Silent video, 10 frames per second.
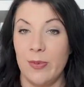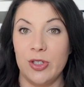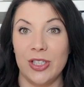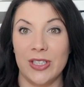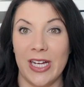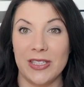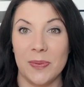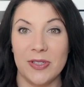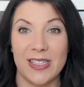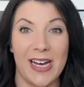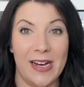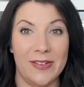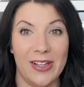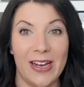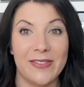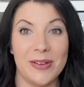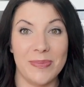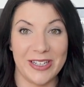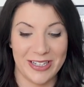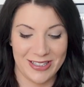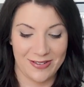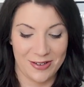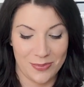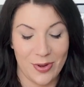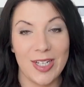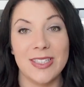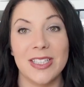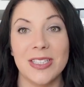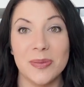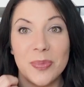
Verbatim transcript: She's not supposed to have a lot of it because of her braces,